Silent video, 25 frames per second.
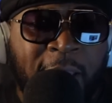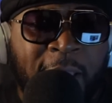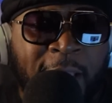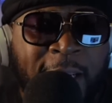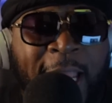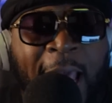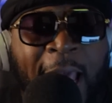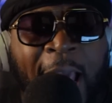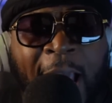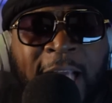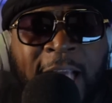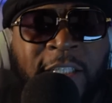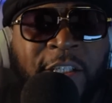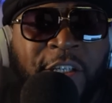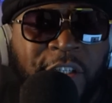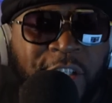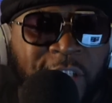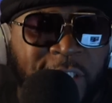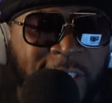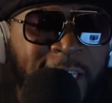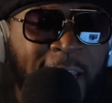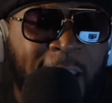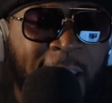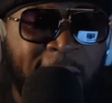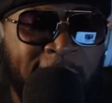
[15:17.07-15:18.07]
Now, I should have
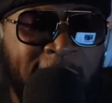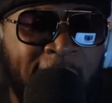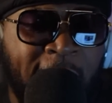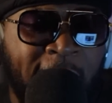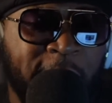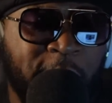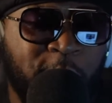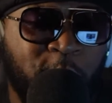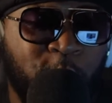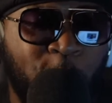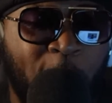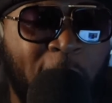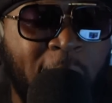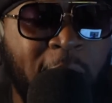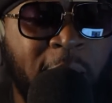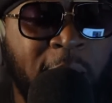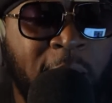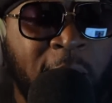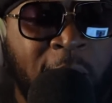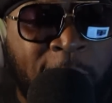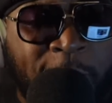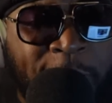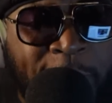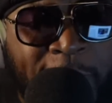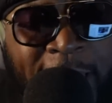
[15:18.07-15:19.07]
stayed out of the way,
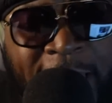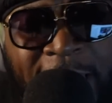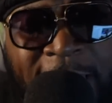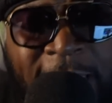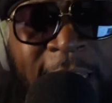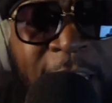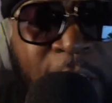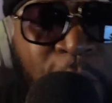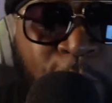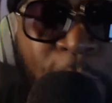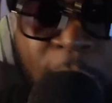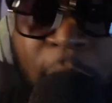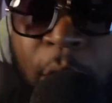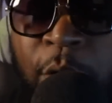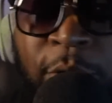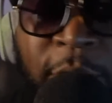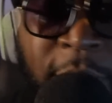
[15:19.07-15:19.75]
but he did wrong to